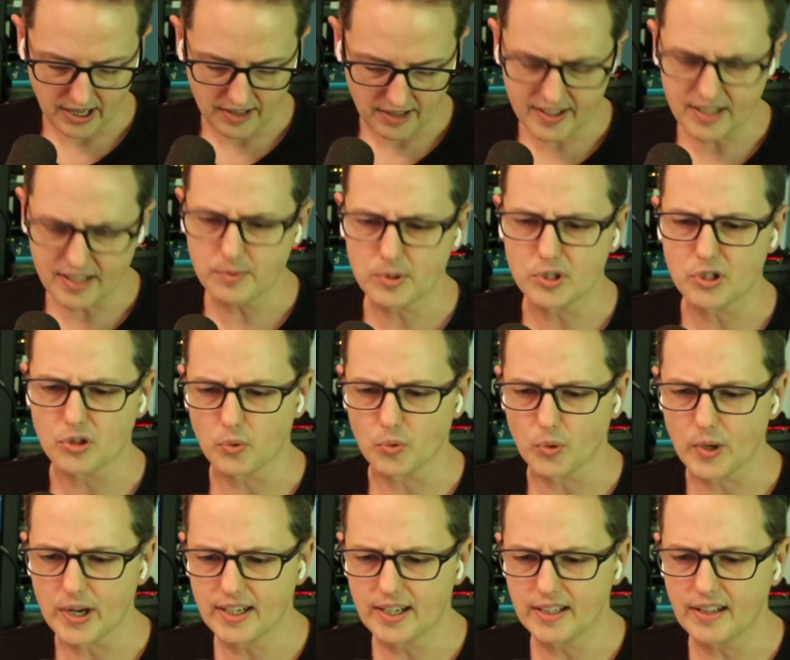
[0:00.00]
I think it was The
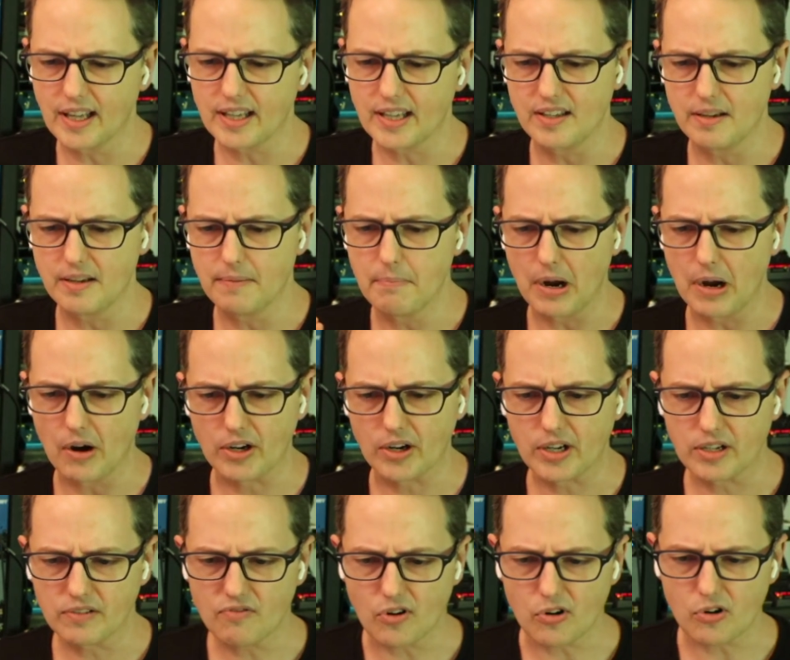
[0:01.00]
Ring, like the
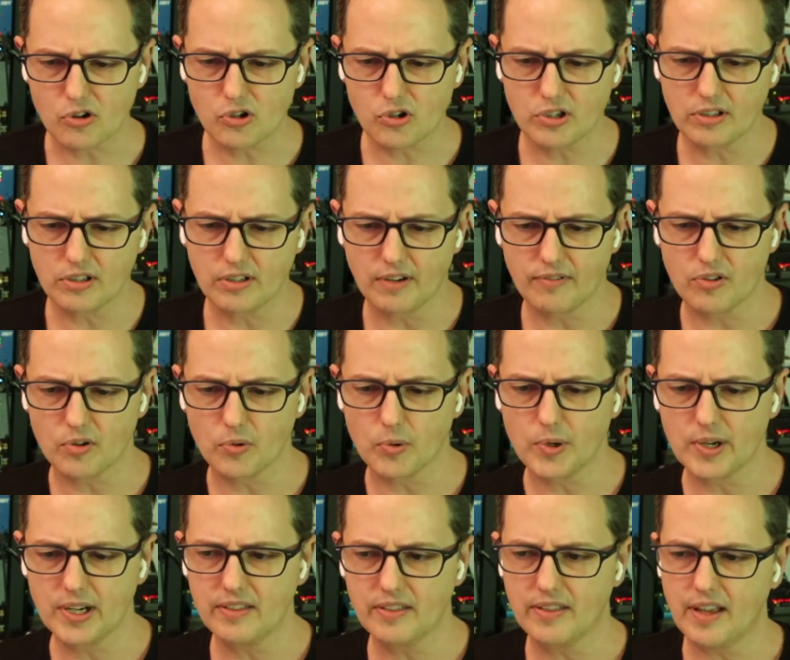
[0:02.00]
American version of The Ring.